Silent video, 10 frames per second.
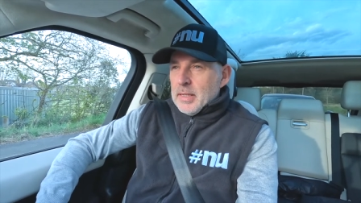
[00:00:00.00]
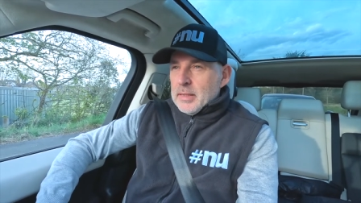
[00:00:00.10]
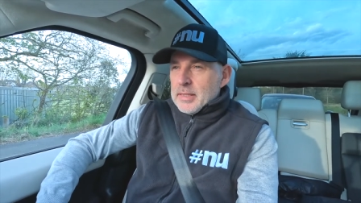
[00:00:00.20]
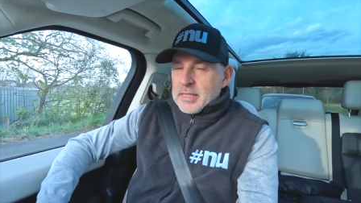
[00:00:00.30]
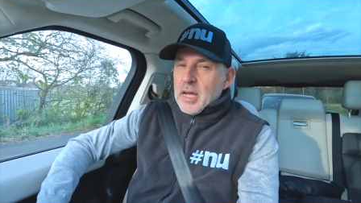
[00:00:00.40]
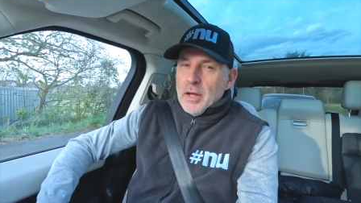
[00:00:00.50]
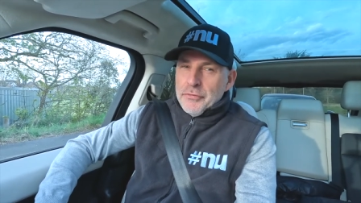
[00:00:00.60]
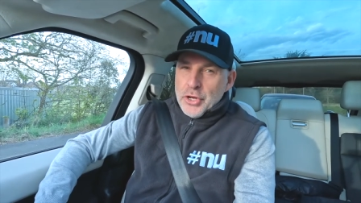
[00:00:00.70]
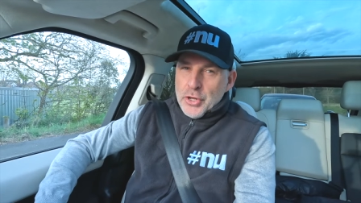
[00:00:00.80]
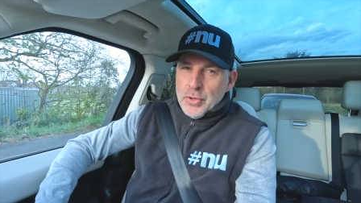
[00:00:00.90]
This
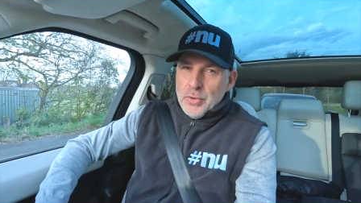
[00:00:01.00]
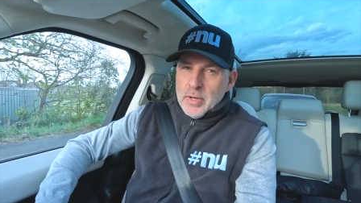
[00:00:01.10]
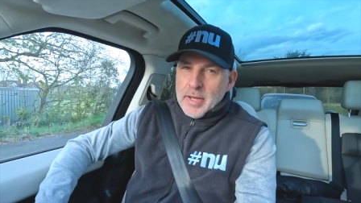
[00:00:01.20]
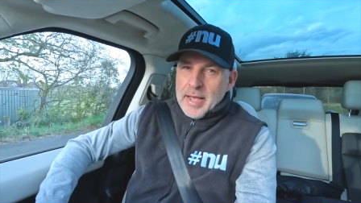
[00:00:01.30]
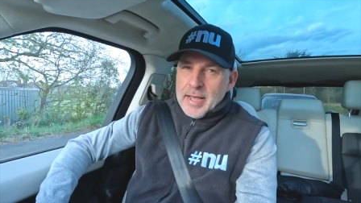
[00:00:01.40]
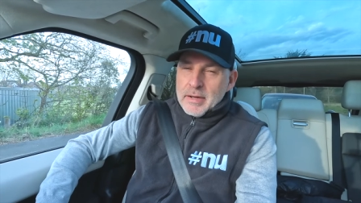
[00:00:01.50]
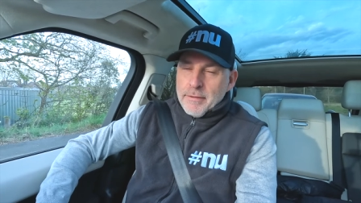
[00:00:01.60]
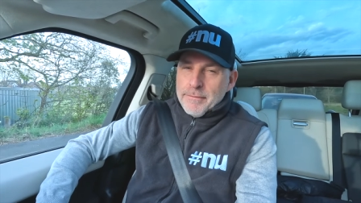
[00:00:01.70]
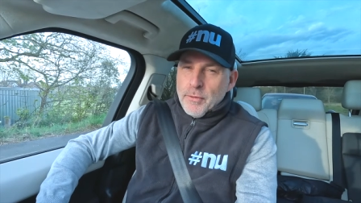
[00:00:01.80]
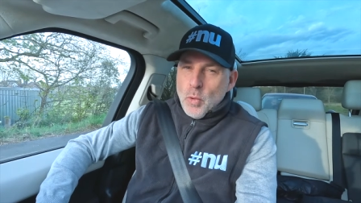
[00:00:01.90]
afternoon
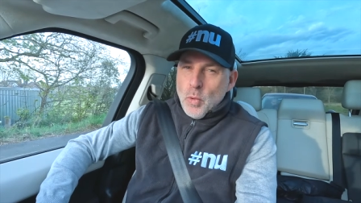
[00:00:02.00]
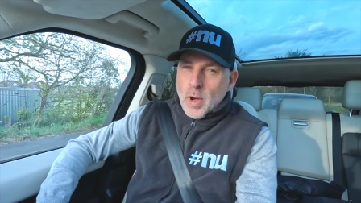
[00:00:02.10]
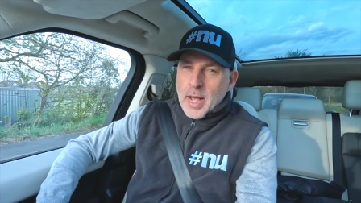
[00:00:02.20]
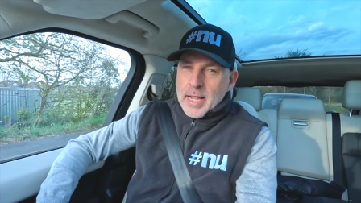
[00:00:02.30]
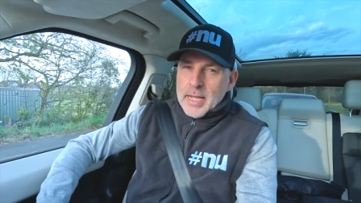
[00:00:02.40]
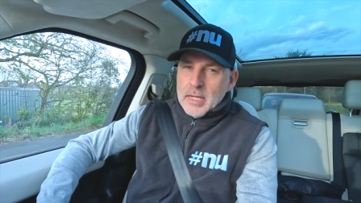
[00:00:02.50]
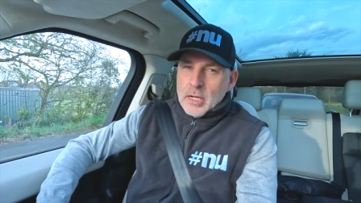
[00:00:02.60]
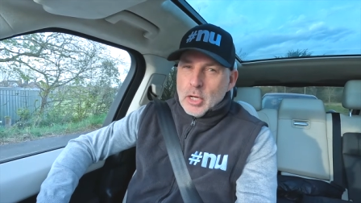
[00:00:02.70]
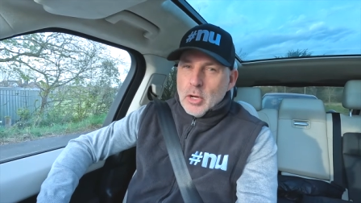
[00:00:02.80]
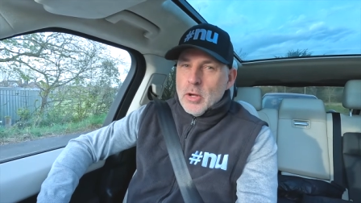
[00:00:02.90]
at 4
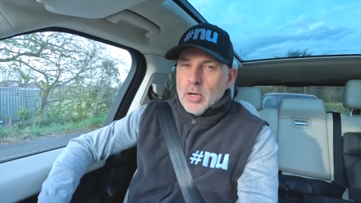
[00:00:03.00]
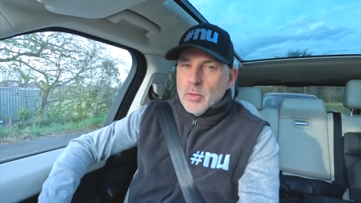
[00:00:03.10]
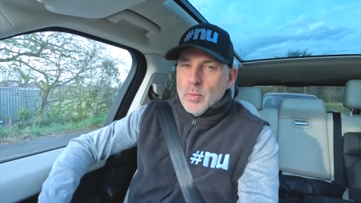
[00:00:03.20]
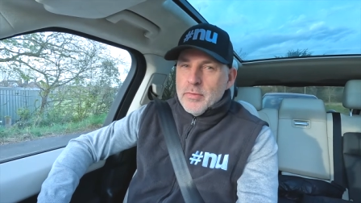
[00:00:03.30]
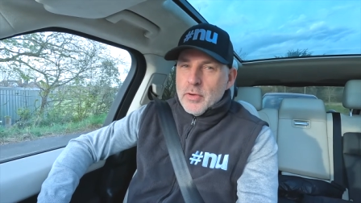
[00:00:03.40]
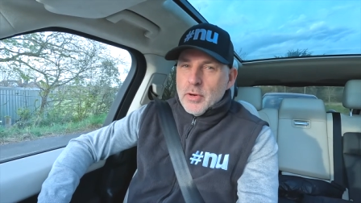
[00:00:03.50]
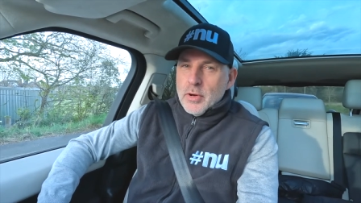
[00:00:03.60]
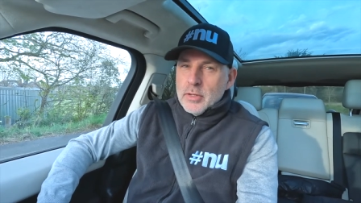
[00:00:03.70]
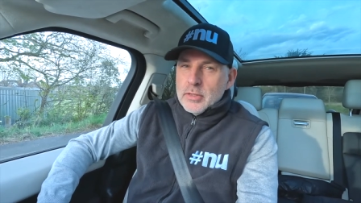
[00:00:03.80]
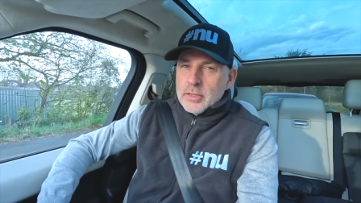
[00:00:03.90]
o'clock we've
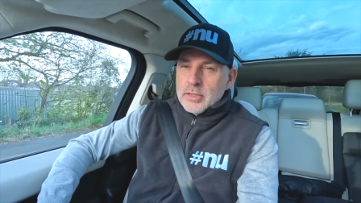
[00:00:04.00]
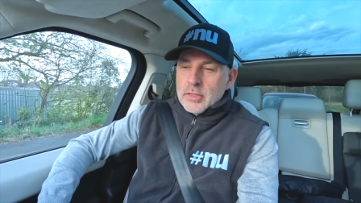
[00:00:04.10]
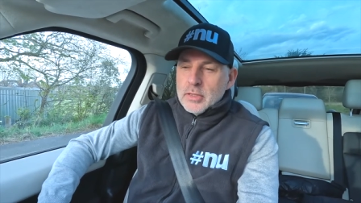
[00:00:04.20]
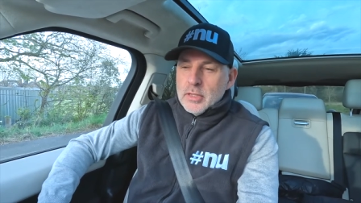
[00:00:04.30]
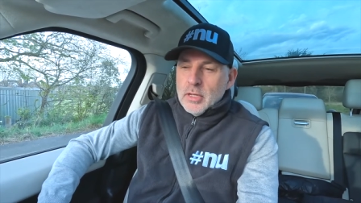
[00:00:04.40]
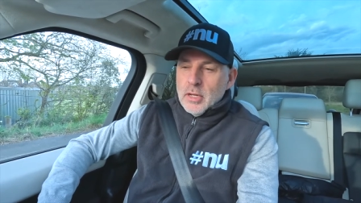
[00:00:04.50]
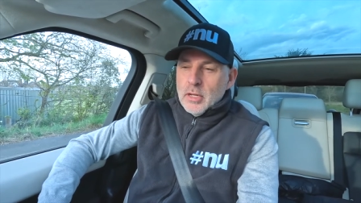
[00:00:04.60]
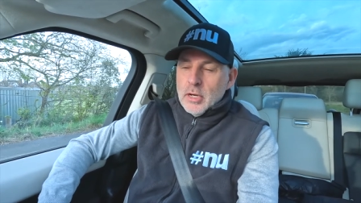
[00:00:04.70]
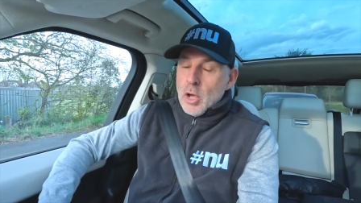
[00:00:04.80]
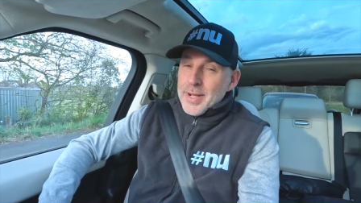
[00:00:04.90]
got
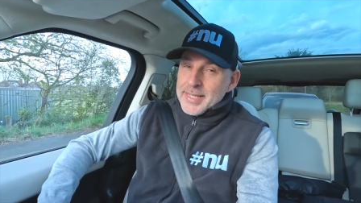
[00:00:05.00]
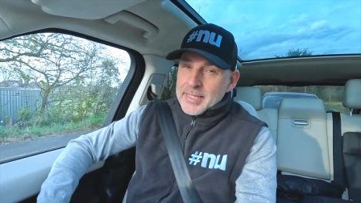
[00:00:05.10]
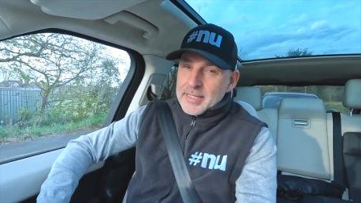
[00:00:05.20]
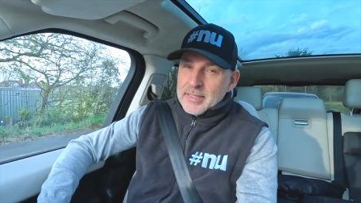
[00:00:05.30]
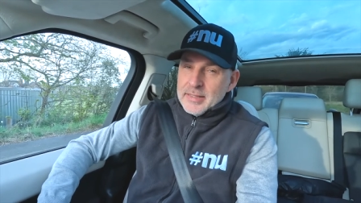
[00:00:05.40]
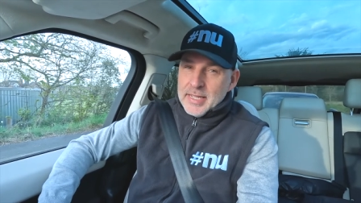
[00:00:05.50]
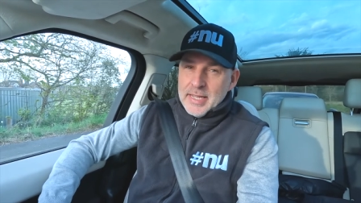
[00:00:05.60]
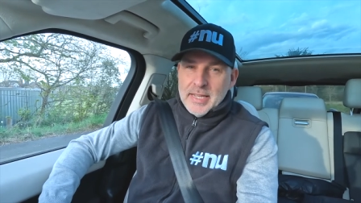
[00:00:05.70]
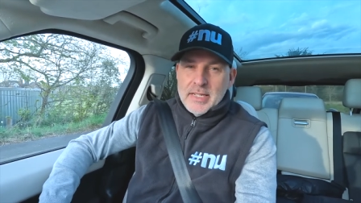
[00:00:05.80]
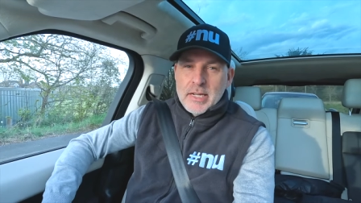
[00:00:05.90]
Lois,
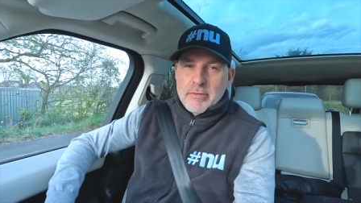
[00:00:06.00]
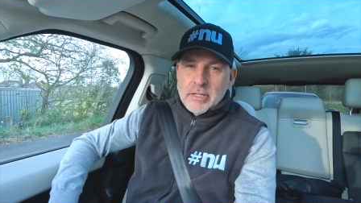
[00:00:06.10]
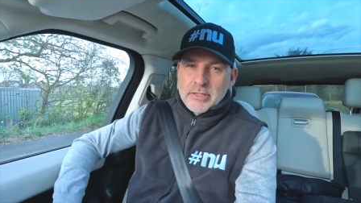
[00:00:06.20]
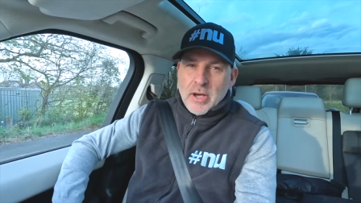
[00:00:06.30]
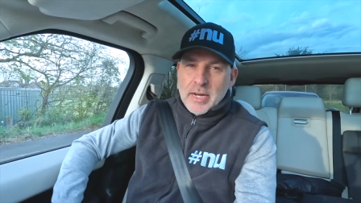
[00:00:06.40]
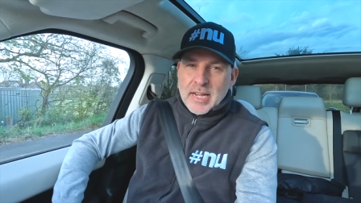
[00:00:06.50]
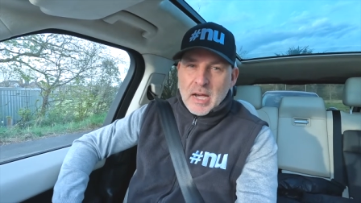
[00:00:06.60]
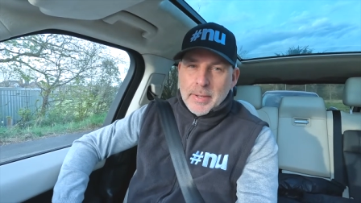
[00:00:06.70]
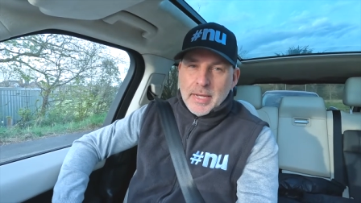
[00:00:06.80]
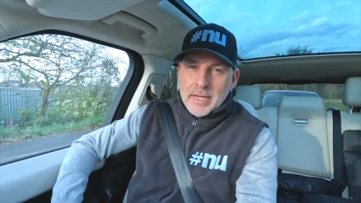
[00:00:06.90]
the interior designer,
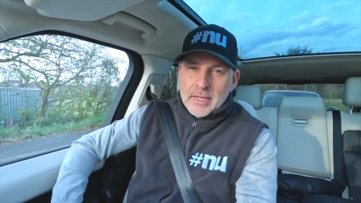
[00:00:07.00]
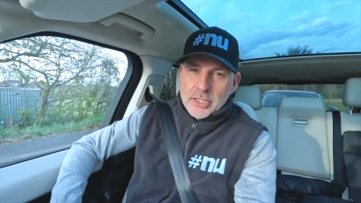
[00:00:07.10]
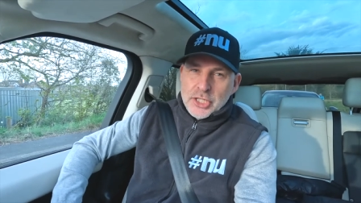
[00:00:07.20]
coming in.